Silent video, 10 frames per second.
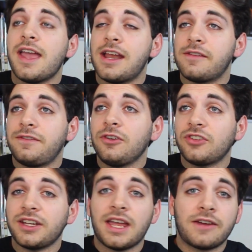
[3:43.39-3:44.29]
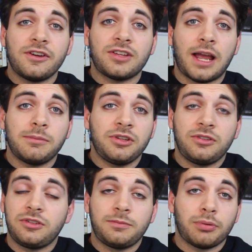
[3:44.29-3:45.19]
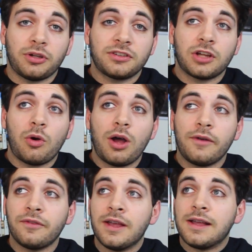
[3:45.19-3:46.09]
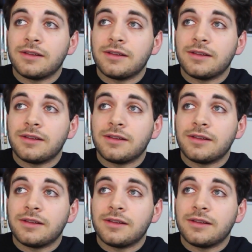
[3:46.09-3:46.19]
and it feels like every time bullets go off,